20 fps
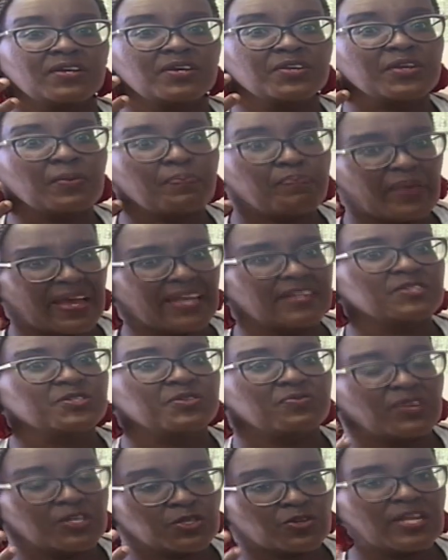repels.
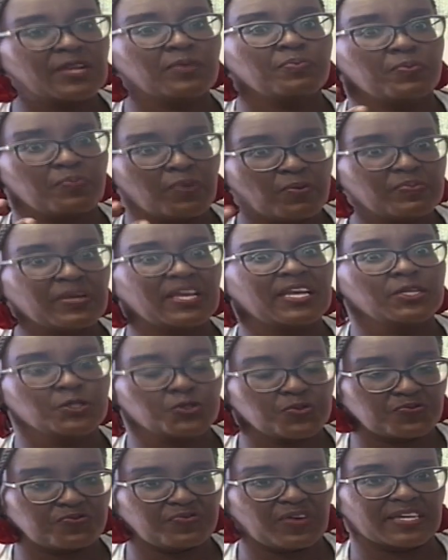Eventually people begin
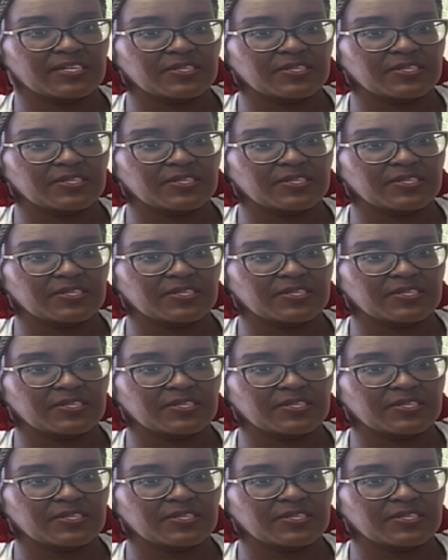to fight.